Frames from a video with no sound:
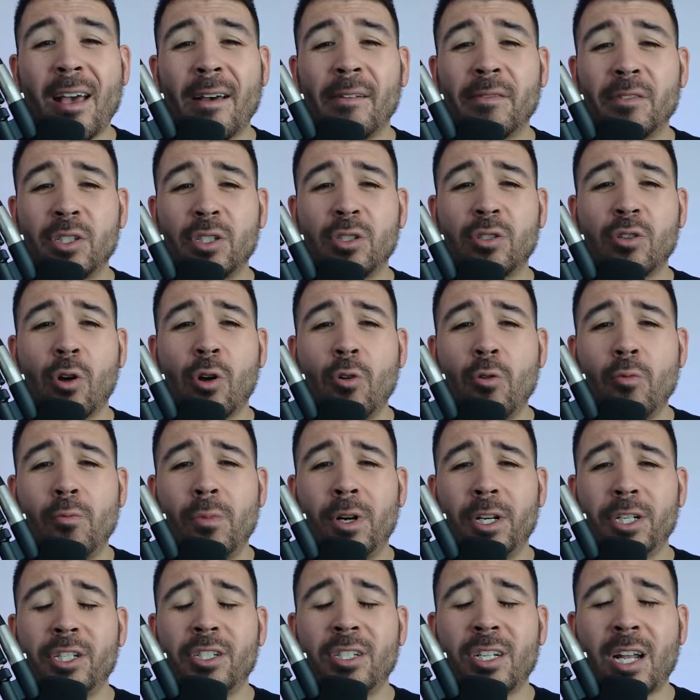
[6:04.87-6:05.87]
have so
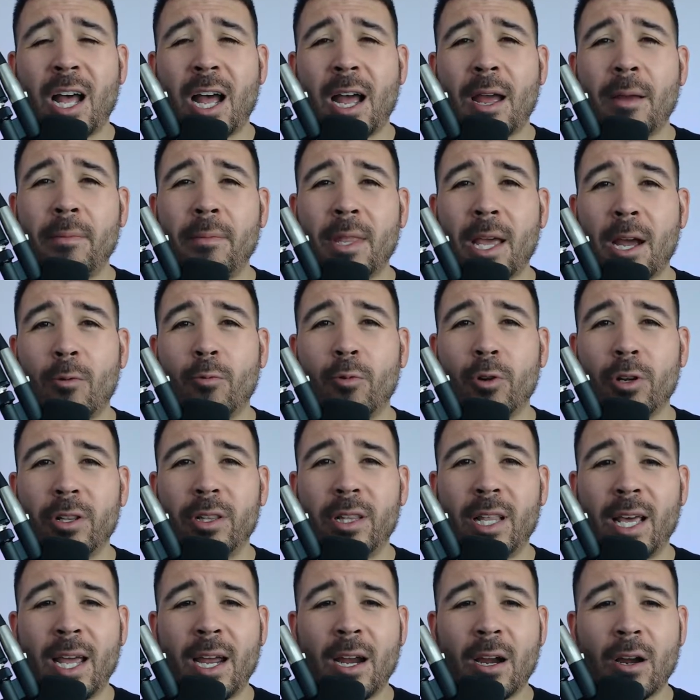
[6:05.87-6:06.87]
much time that we're
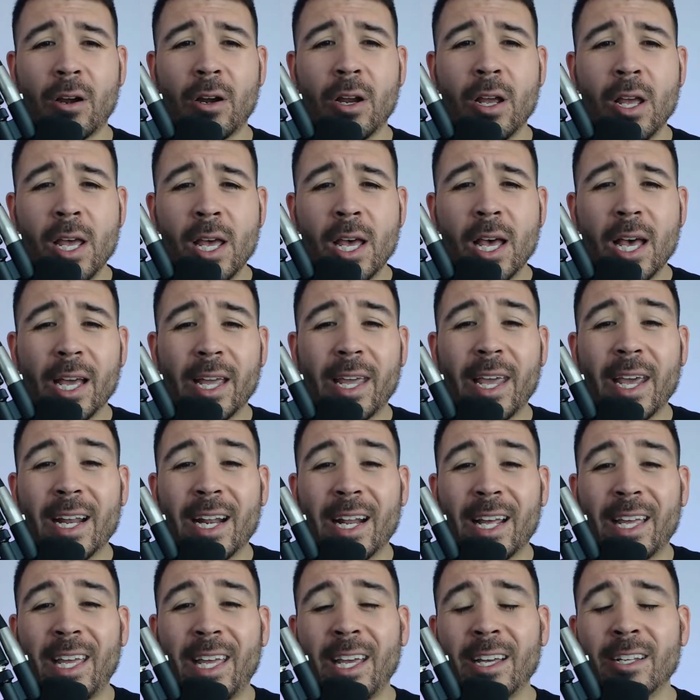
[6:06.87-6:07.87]
there. Again,
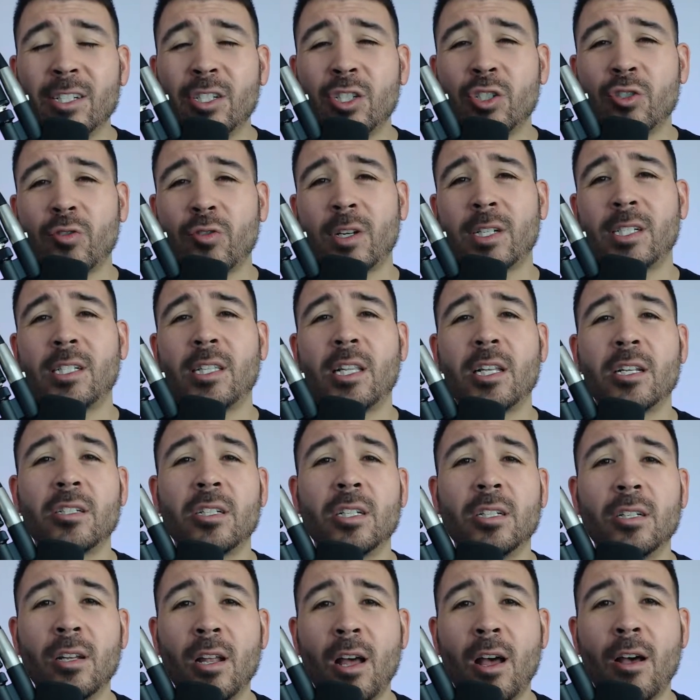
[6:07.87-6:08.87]
I can't stress
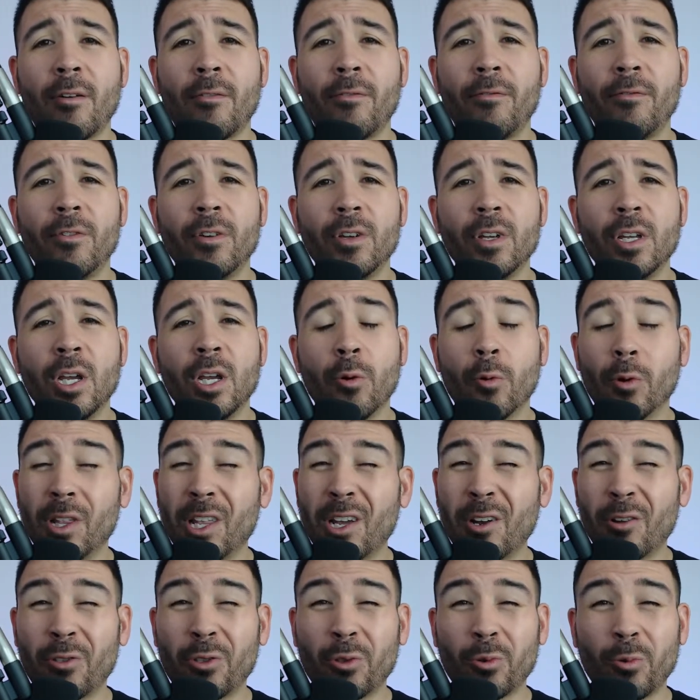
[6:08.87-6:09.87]
this enough. We're
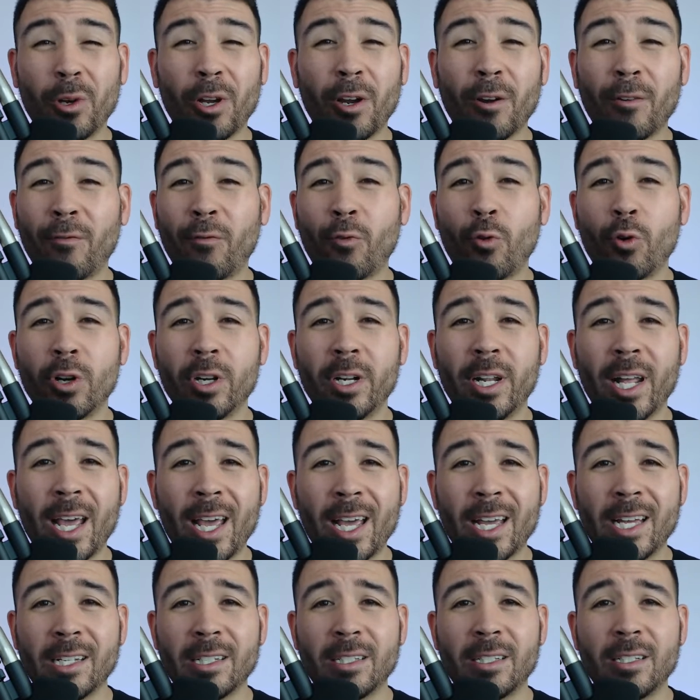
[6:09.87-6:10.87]
there 3 or 4
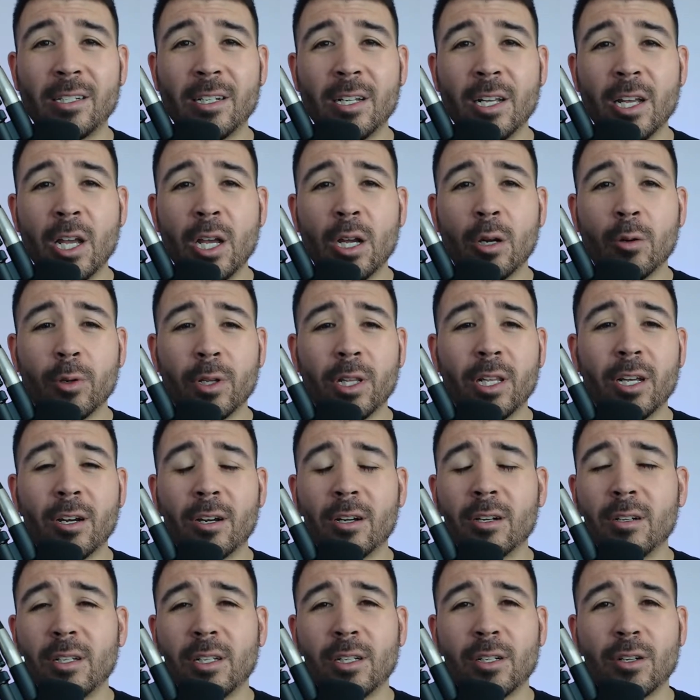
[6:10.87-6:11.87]
days. We're
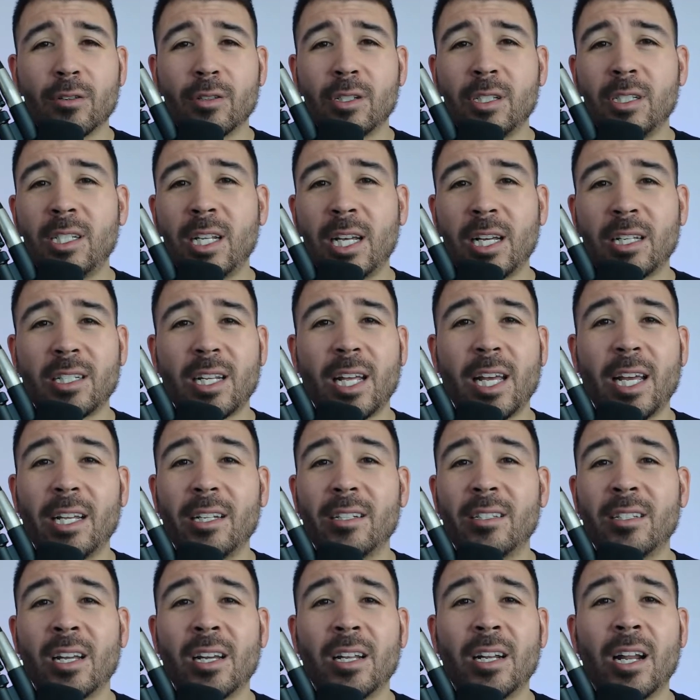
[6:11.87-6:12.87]
there, you know, 6,
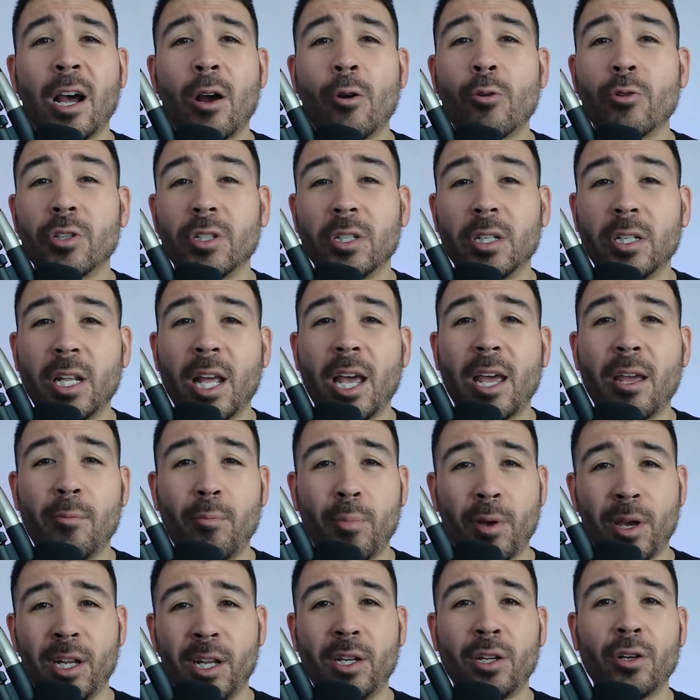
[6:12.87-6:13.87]
8, 10 hours a day,
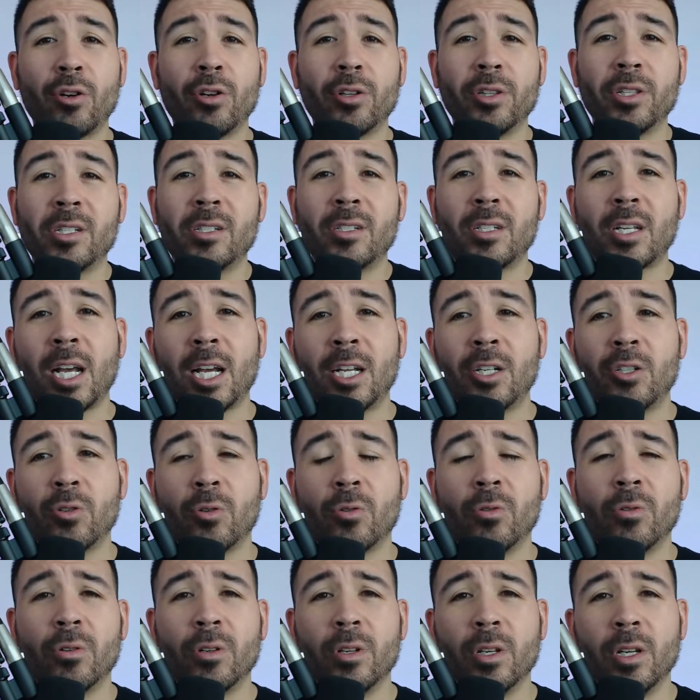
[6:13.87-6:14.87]
depending on the
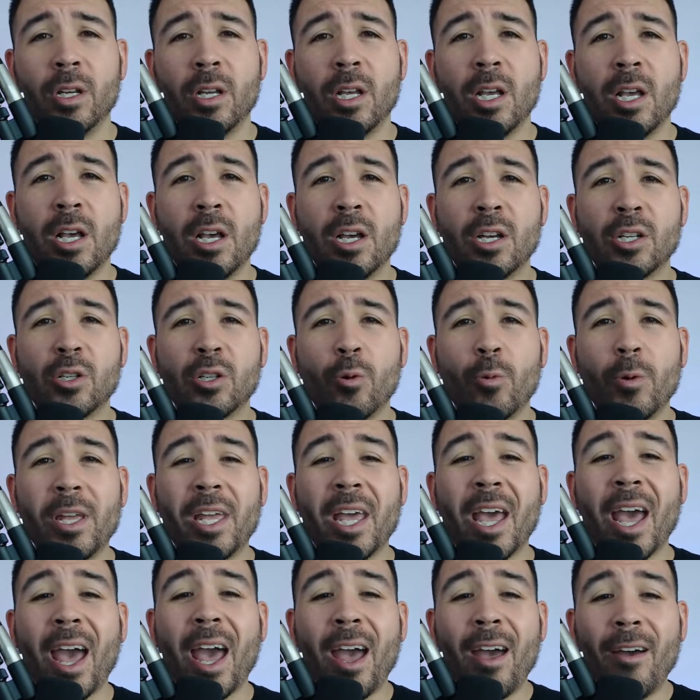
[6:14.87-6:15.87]
schedule. So we
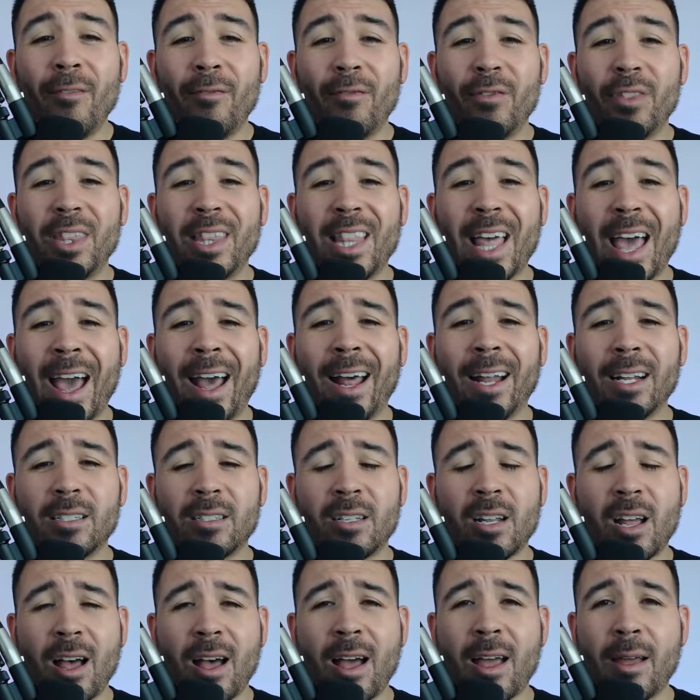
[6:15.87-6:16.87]
have that
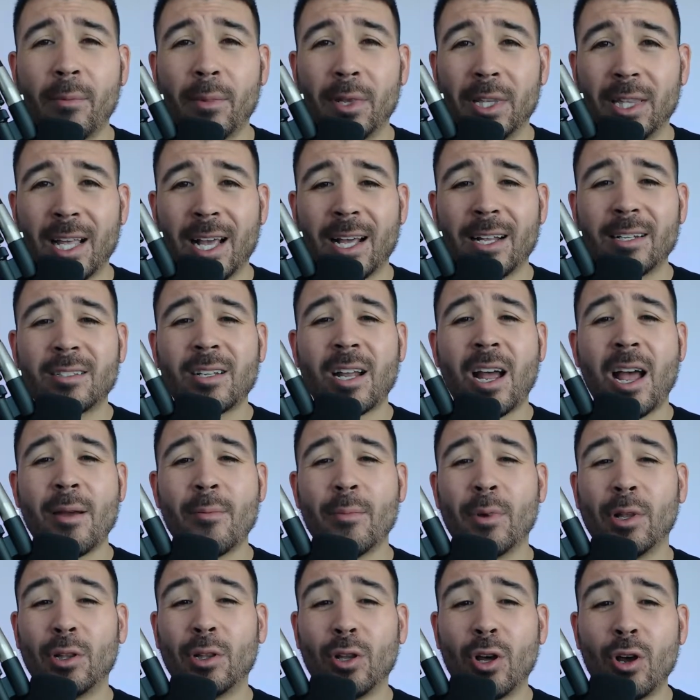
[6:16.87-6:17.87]
time and that
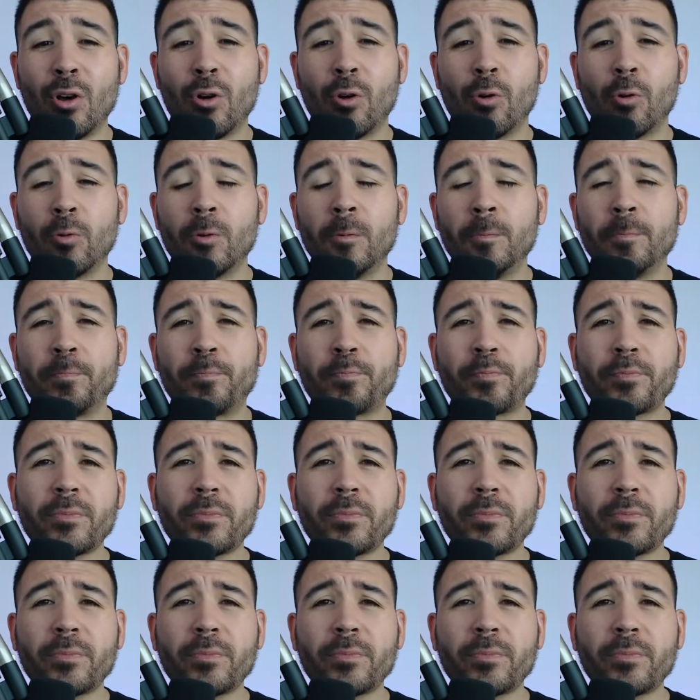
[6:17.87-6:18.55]
time alone